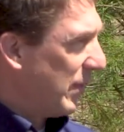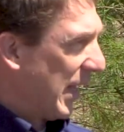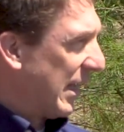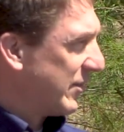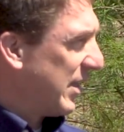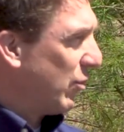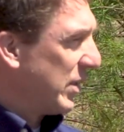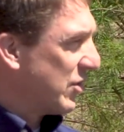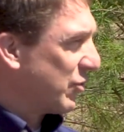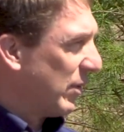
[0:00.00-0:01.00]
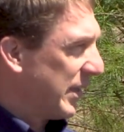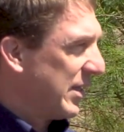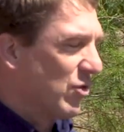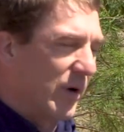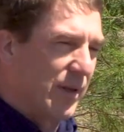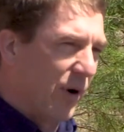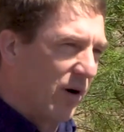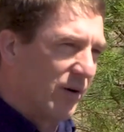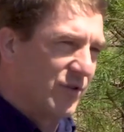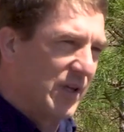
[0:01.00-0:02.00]
like I said, we just really enjoy the
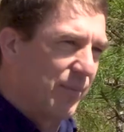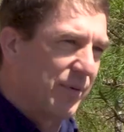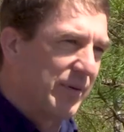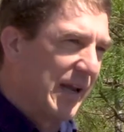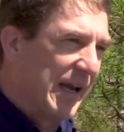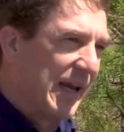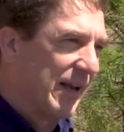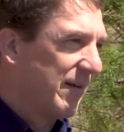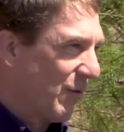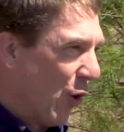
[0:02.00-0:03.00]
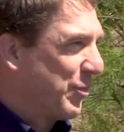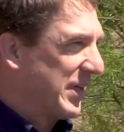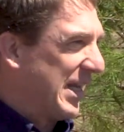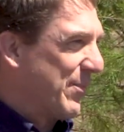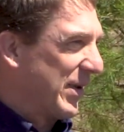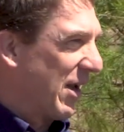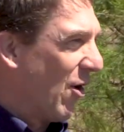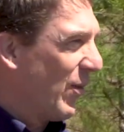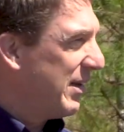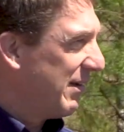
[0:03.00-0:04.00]
partnership and hope to keep it
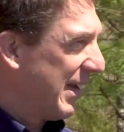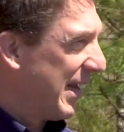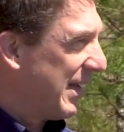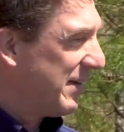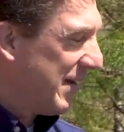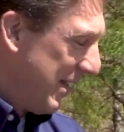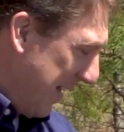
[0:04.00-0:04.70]
going. And